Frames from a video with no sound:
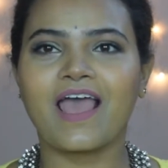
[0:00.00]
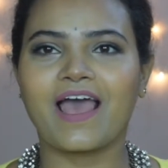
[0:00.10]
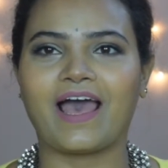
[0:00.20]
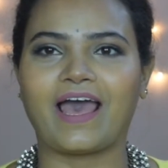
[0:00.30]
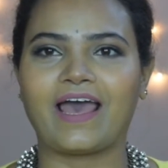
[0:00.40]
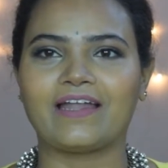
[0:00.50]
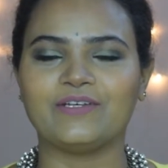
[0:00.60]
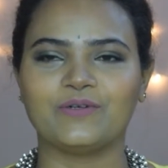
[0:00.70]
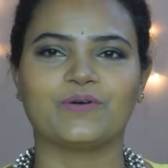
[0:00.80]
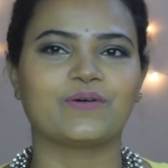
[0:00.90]
And
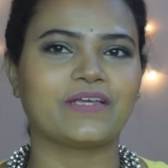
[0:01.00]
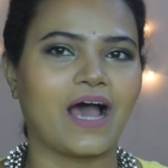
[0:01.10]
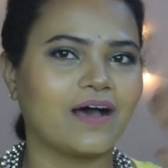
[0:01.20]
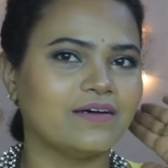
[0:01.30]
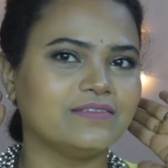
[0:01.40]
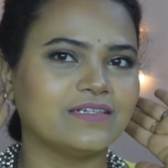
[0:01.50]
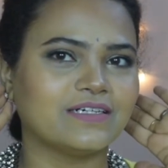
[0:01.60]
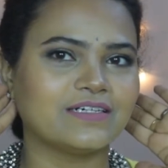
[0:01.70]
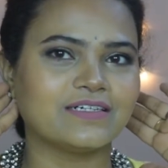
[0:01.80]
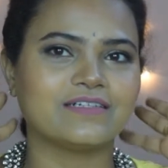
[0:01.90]
yeah,
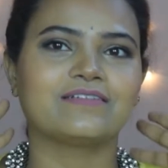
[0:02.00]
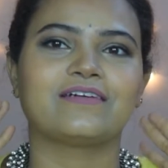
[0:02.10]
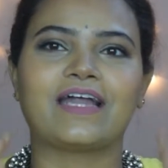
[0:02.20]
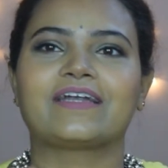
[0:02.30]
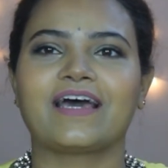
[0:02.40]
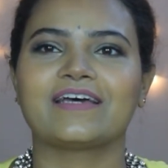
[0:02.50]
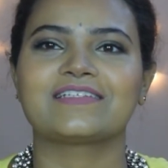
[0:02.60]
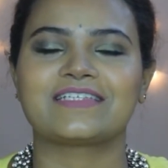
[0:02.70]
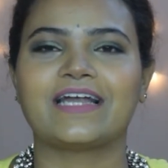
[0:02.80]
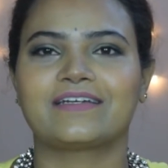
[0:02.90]
the entire
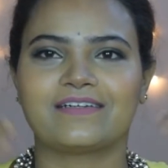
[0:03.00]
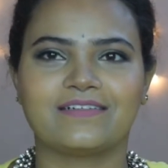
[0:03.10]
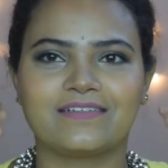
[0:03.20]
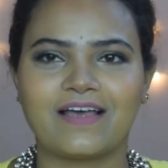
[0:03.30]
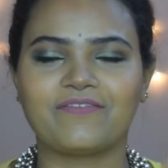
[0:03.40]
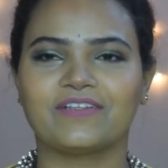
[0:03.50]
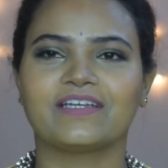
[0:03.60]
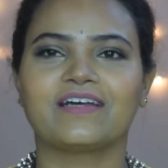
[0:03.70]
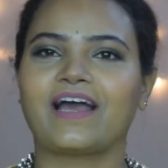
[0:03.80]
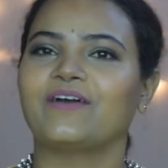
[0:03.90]
set,
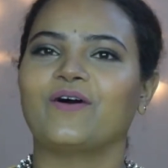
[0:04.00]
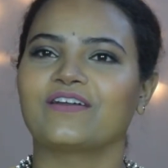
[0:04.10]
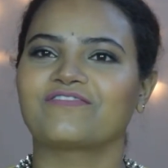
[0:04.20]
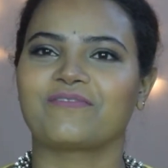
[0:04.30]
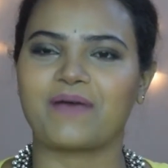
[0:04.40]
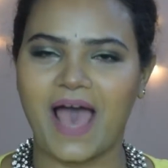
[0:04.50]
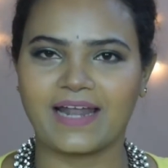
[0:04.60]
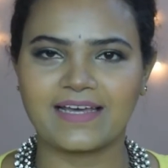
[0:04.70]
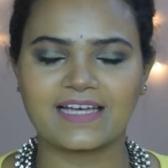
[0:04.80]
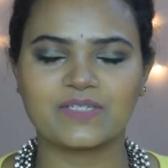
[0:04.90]
everything I got it from
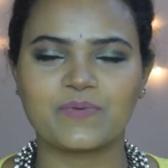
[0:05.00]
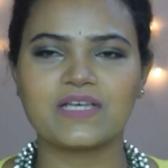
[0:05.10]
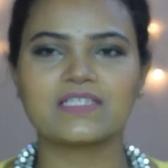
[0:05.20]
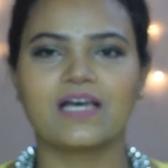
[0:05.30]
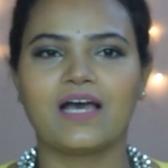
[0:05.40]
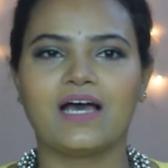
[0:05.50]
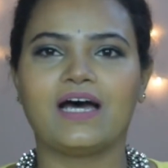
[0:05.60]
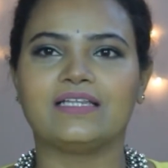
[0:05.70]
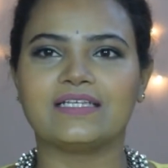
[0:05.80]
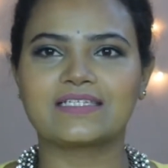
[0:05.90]
AliExpress.
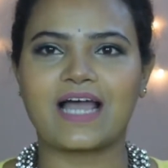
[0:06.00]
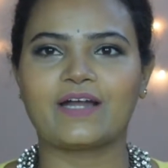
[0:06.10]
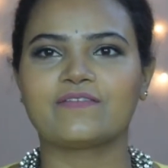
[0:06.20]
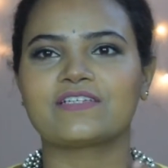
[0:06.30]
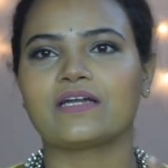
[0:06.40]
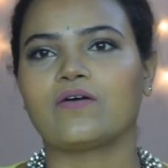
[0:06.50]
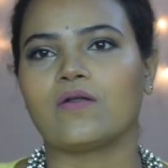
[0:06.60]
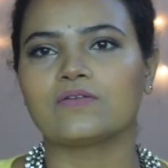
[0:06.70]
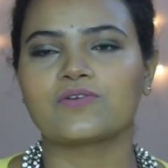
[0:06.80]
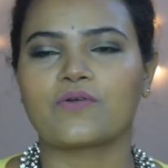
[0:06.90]
This kind of set
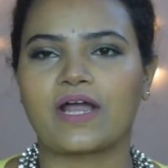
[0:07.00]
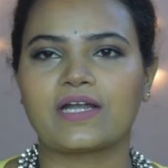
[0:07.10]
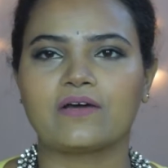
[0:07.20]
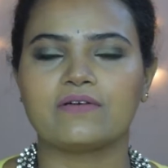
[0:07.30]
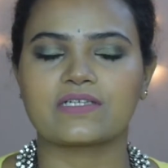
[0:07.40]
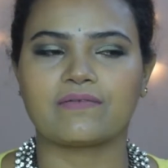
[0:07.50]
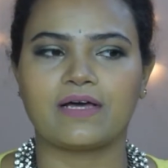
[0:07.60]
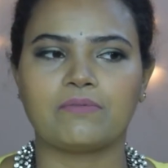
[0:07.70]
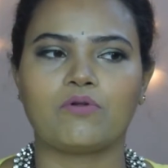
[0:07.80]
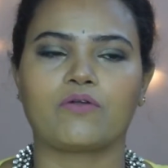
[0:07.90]
also right now is
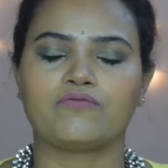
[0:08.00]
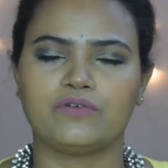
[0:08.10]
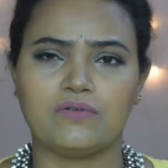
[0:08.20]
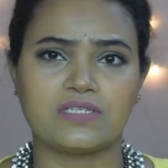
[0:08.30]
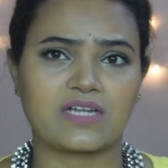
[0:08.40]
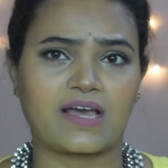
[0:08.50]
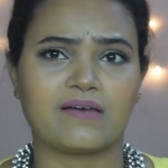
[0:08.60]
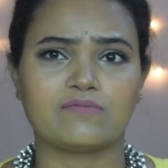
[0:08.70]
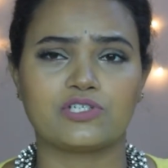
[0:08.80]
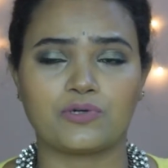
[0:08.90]
available on few
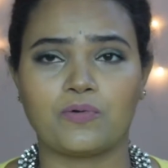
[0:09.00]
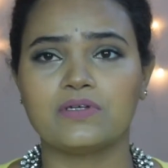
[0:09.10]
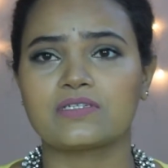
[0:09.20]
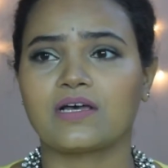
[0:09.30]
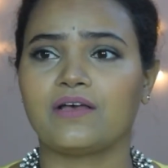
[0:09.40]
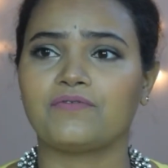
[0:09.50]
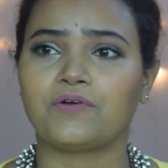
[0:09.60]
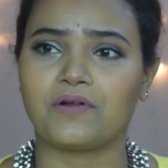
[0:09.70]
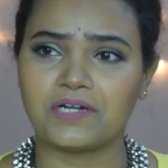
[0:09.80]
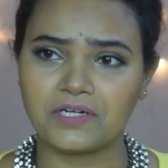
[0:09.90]
Instagram stores. If you
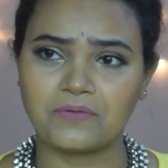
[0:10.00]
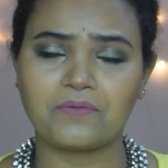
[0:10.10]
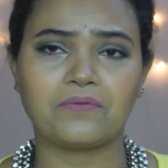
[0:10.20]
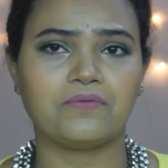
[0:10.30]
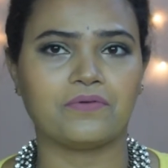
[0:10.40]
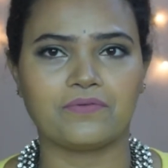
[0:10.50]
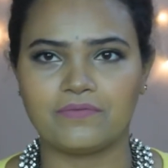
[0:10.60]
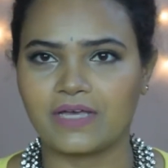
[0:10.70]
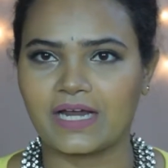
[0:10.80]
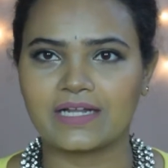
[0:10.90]
already know, you
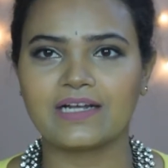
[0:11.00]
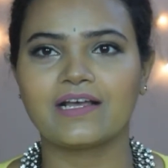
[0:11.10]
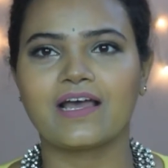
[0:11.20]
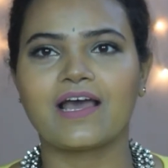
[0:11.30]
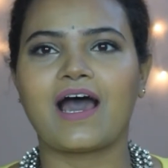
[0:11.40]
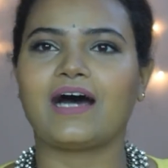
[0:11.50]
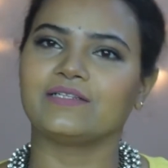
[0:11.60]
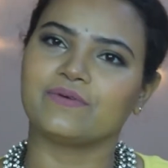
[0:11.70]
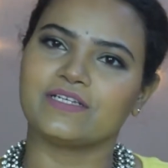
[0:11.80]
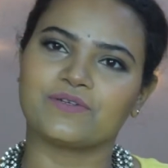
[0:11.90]
get it.
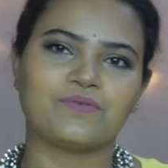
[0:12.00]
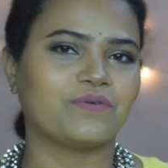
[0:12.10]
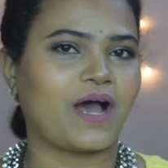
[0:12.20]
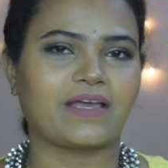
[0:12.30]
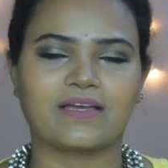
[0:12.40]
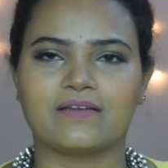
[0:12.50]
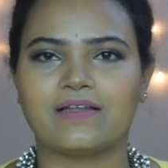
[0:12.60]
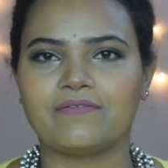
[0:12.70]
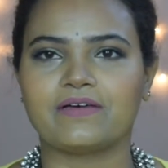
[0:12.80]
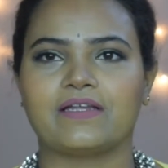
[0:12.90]
Otherwise I can
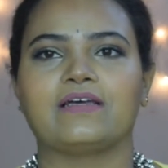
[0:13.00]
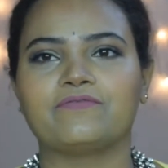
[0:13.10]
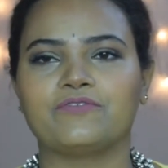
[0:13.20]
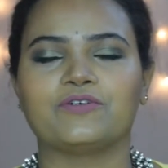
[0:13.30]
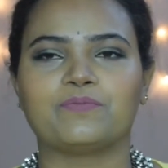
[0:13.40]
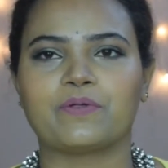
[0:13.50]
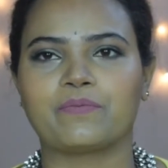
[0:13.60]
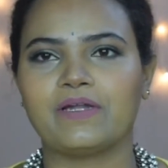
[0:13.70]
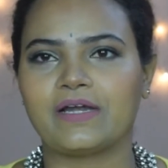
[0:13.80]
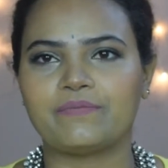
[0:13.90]
leave a link for you
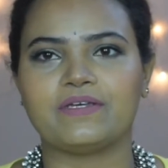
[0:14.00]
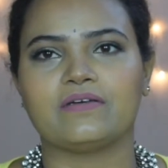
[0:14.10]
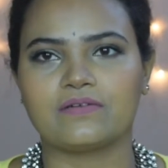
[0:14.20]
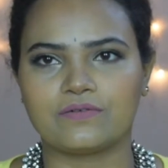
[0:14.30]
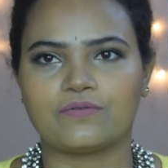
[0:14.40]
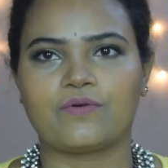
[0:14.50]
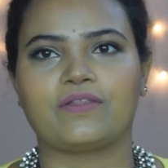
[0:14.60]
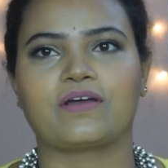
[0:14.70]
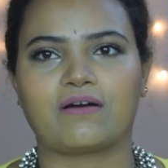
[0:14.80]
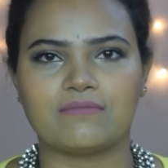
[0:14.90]
people. Let me know
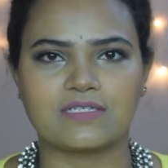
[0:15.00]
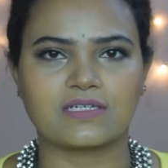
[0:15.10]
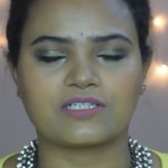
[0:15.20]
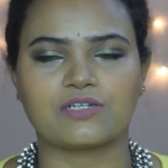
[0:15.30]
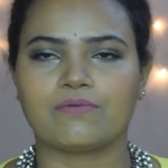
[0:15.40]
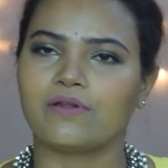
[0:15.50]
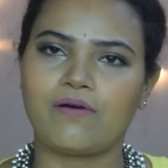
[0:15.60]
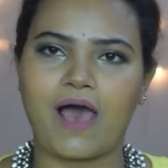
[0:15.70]
in the comment section below.